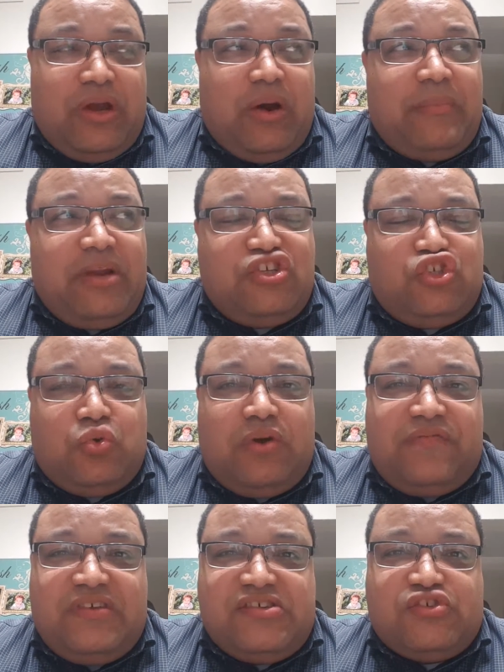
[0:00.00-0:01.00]
Now, I'm not sure
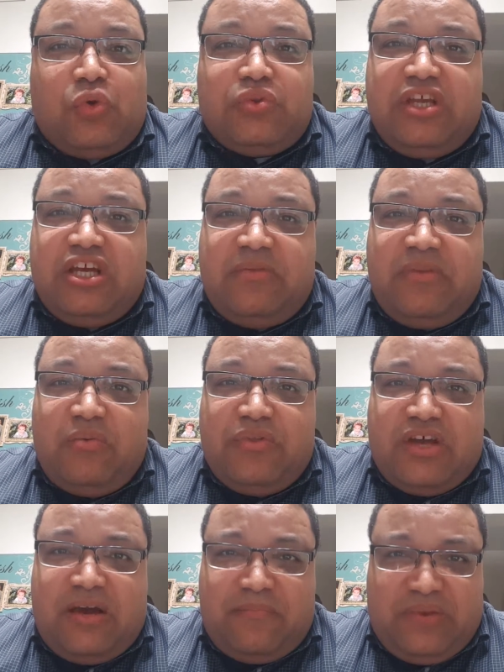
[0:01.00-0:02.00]
if this is only going to be
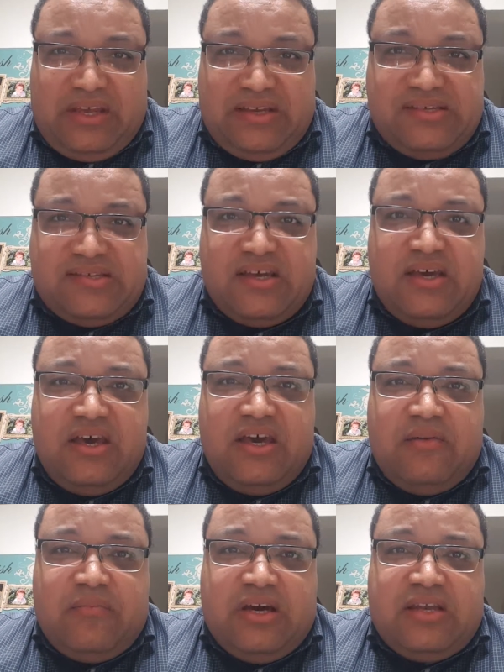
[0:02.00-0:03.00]
with companies
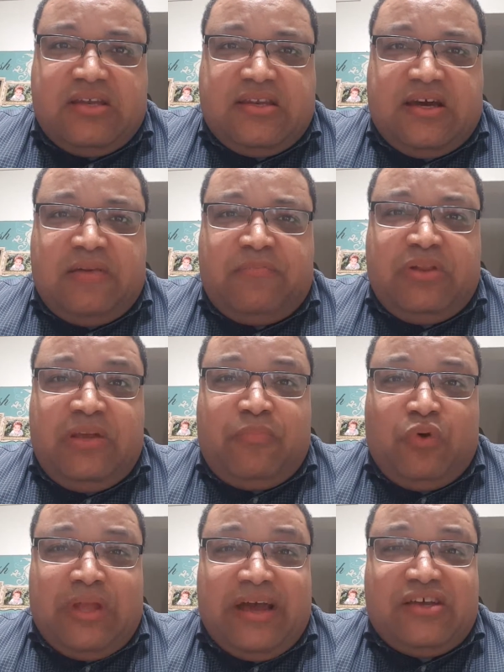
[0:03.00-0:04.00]
but uh,
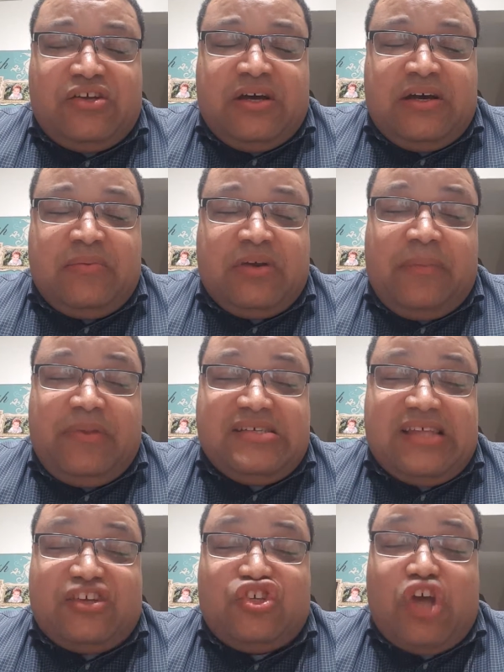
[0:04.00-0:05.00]
people like uh,
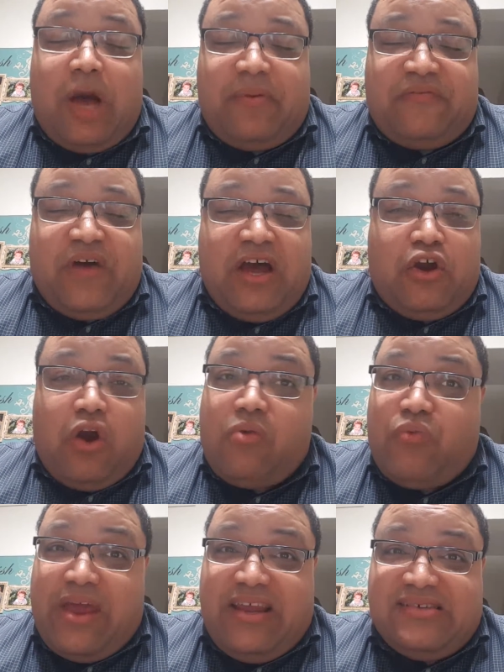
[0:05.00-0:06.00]
companies like Shopify are
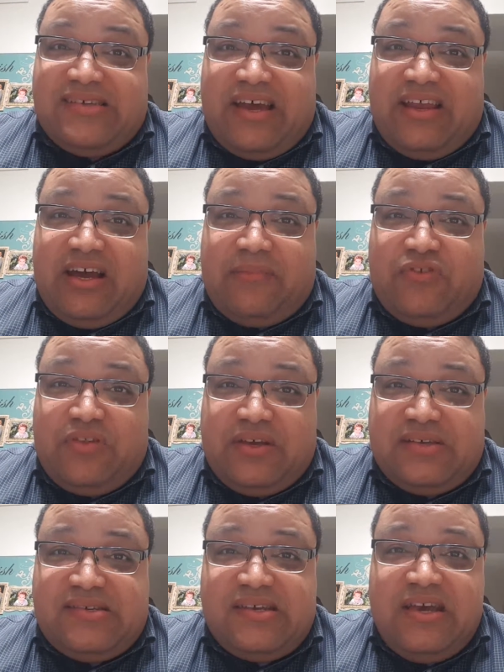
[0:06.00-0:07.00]
already signing up to
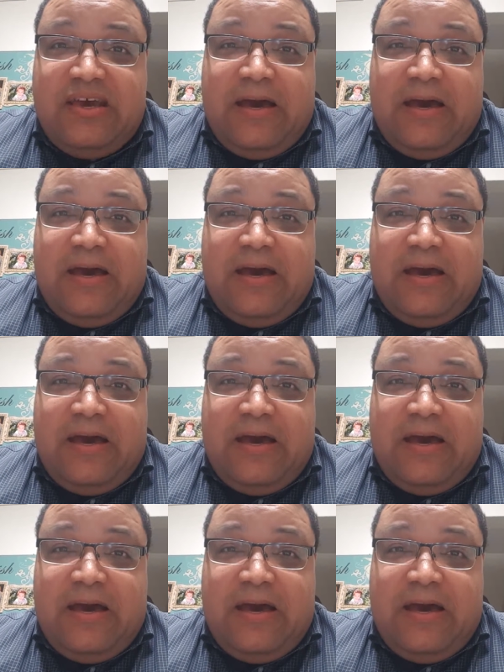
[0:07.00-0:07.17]
this.